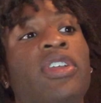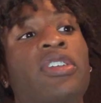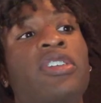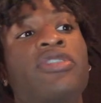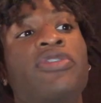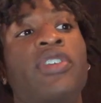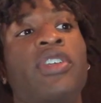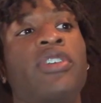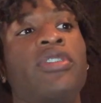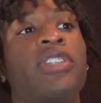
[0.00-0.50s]
This
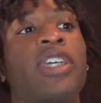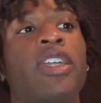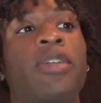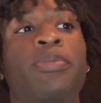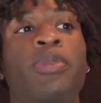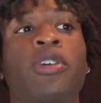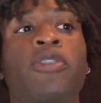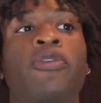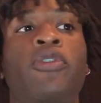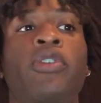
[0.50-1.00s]
video is titled
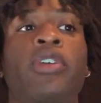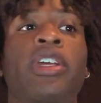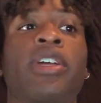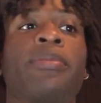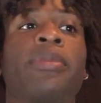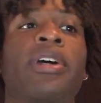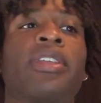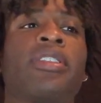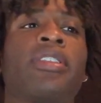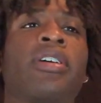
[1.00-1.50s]
Powfu. Here are
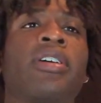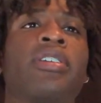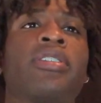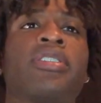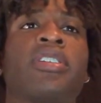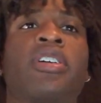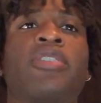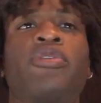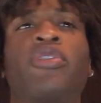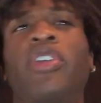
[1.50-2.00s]
my thoughts.
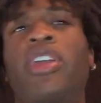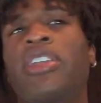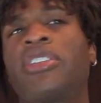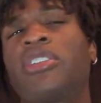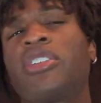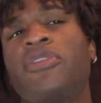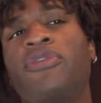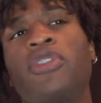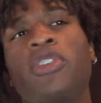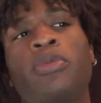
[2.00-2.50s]
We react
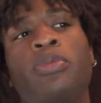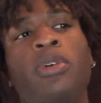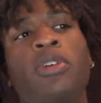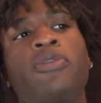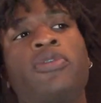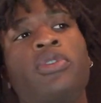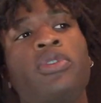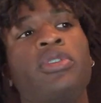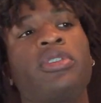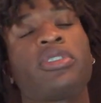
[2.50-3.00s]
to a few
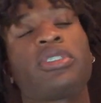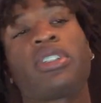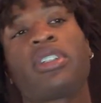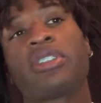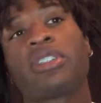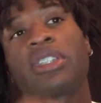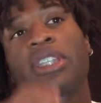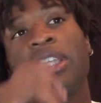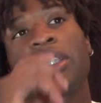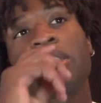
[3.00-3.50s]
Powfu songs
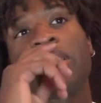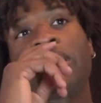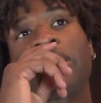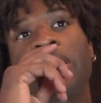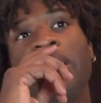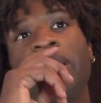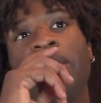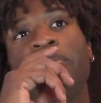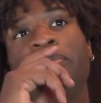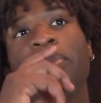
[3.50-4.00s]
and things like
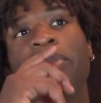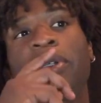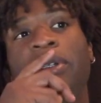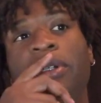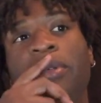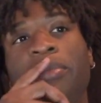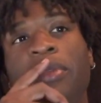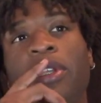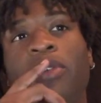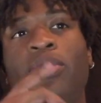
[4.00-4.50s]
that. But
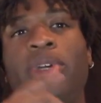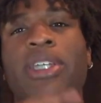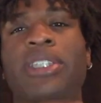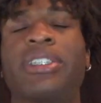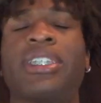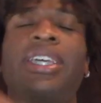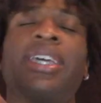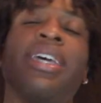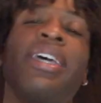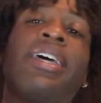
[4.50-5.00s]
anyways,
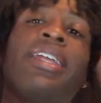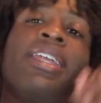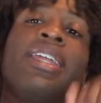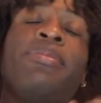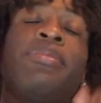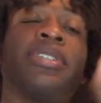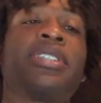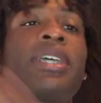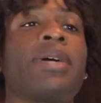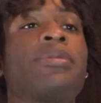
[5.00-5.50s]
let
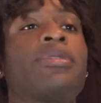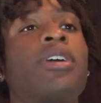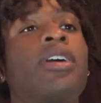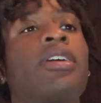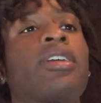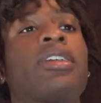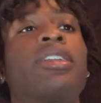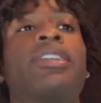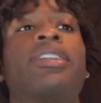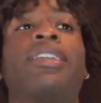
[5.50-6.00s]
me stop
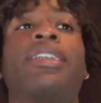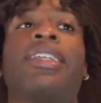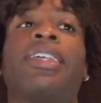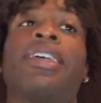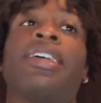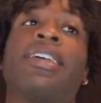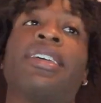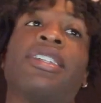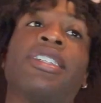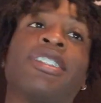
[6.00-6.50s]
talking
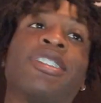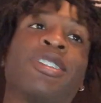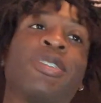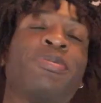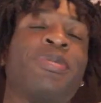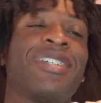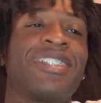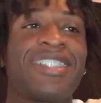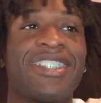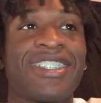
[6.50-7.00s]
so
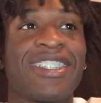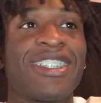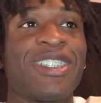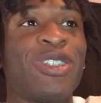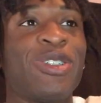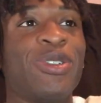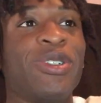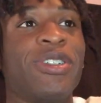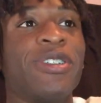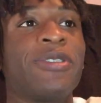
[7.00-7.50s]
much. Let's get
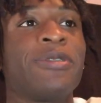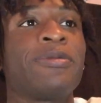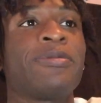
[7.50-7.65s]
to it.